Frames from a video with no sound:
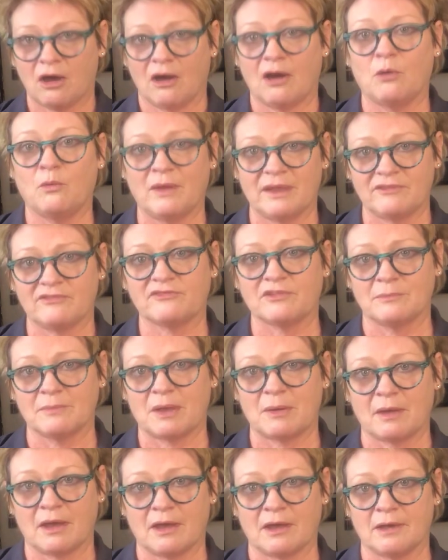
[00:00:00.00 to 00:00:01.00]
away from
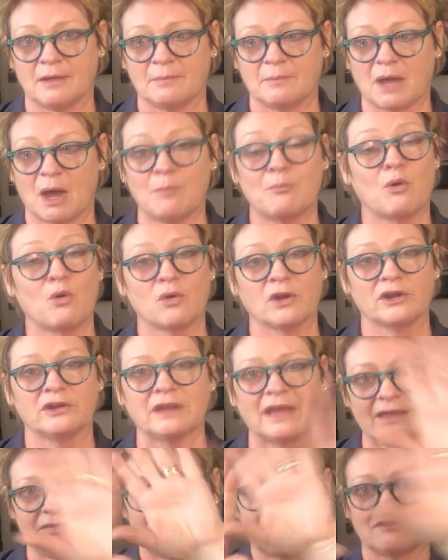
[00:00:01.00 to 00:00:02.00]
a, um, a board
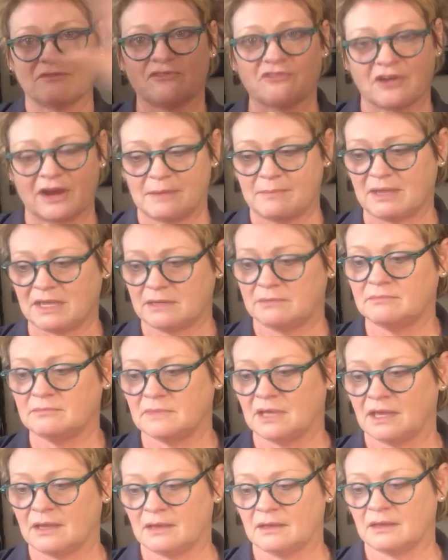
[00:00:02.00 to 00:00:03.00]
and then frame it
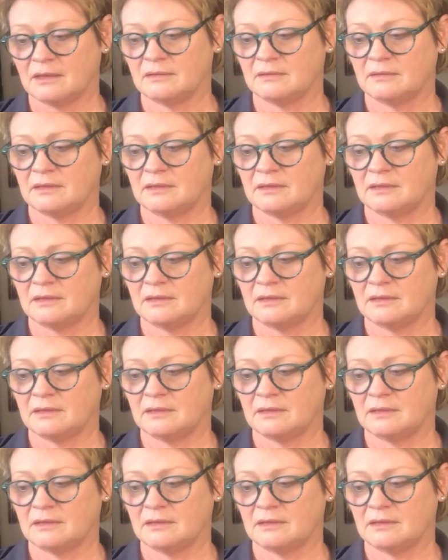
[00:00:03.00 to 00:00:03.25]
uh,